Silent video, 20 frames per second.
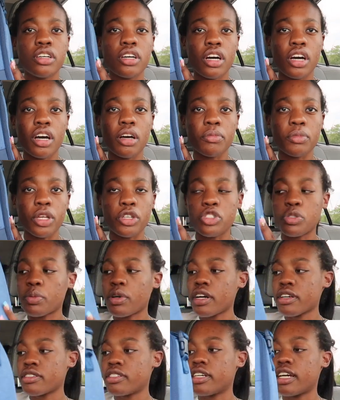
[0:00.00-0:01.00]
um
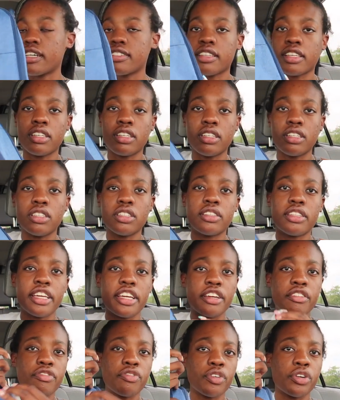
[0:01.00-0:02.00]
lunchbox, and it has like a
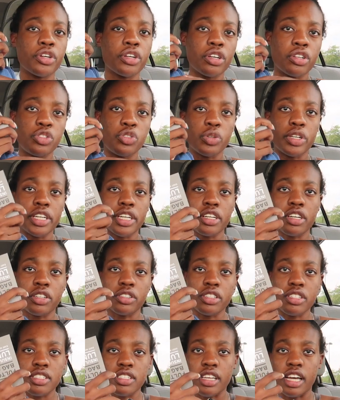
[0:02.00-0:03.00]
thing for a drink
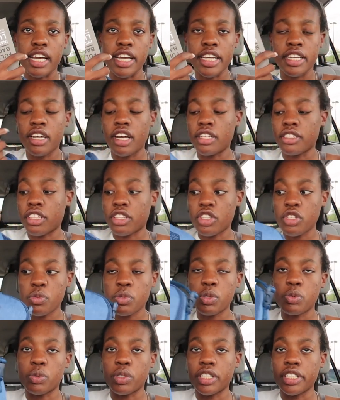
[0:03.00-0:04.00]
on the side. I thought this
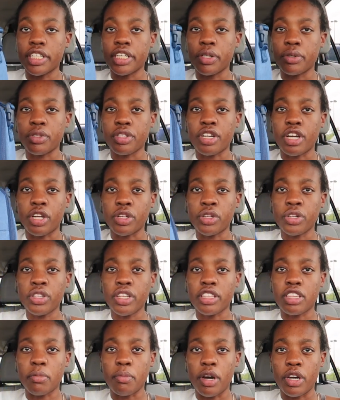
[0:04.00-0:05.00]
was really cute, the color,
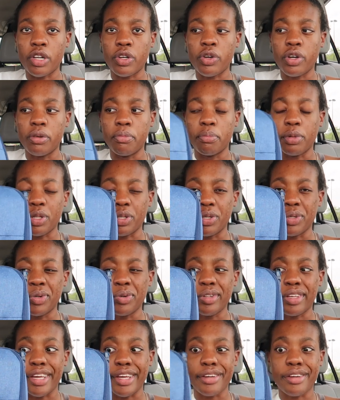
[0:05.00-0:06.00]
like the monochrome blue,
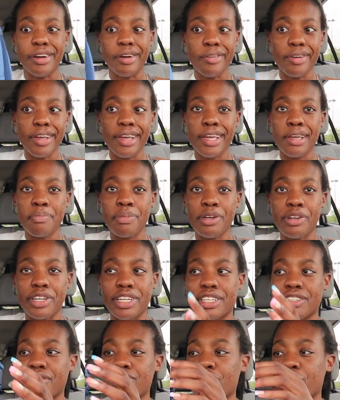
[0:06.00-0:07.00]
like okay,
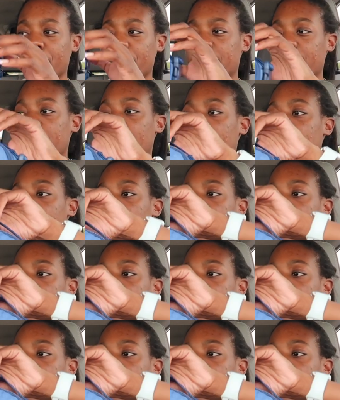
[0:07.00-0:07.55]
period. Target.